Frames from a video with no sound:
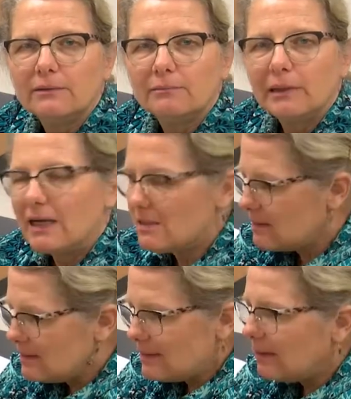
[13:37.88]
because
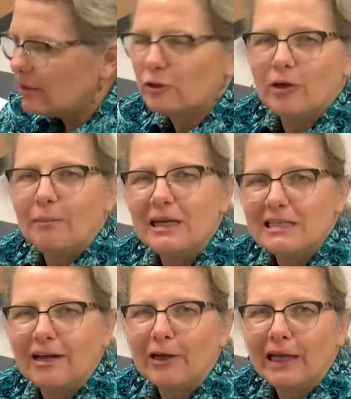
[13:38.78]
their
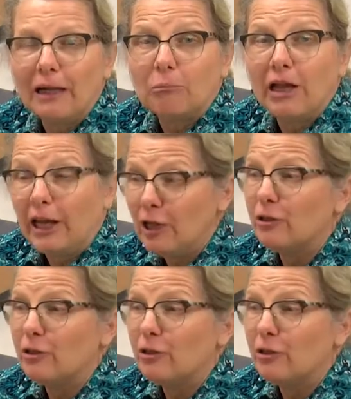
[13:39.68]
extremities aren't getting blood and